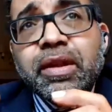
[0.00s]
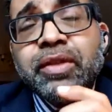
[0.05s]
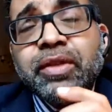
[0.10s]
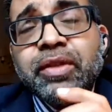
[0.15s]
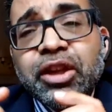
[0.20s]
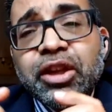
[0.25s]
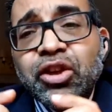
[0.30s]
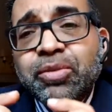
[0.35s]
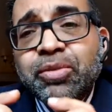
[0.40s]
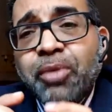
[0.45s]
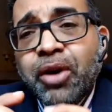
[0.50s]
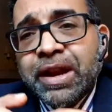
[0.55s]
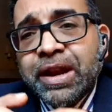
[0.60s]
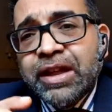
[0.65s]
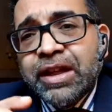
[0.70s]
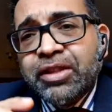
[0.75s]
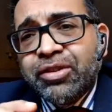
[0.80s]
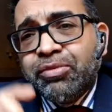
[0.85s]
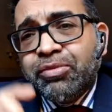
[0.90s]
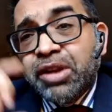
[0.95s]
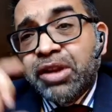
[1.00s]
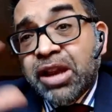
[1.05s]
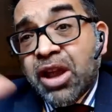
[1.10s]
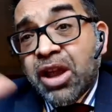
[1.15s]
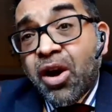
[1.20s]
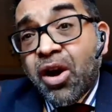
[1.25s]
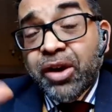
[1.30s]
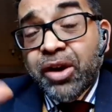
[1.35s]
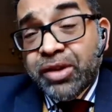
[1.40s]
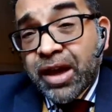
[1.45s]
that you might need to
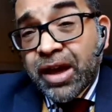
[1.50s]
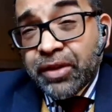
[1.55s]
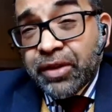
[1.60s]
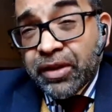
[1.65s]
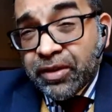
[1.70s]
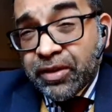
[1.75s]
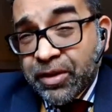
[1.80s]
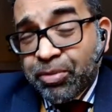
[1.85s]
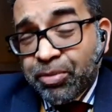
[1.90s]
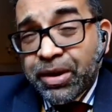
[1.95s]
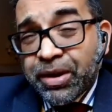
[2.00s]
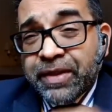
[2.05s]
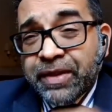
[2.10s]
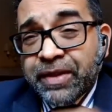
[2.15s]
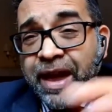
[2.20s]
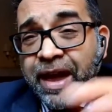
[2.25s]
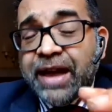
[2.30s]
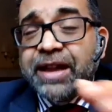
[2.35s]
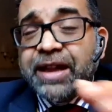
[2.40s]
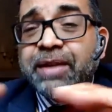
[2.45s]
rely on others to bring that